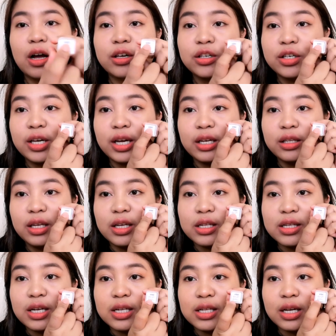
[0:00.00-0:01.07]
shade
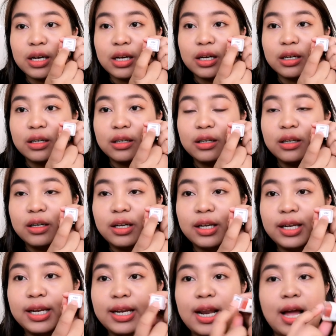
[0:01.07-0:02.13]
is nasa
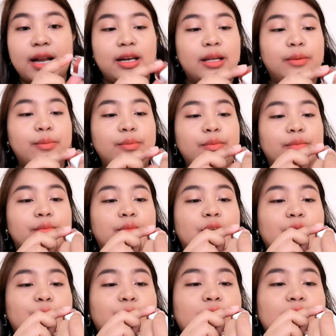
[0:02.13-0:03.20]
ilalim.
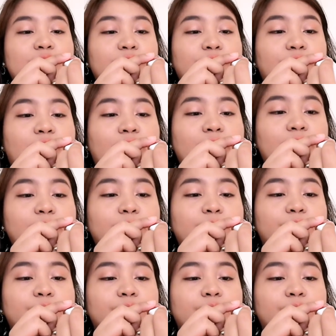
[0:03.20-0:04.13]
This one is the Vibe.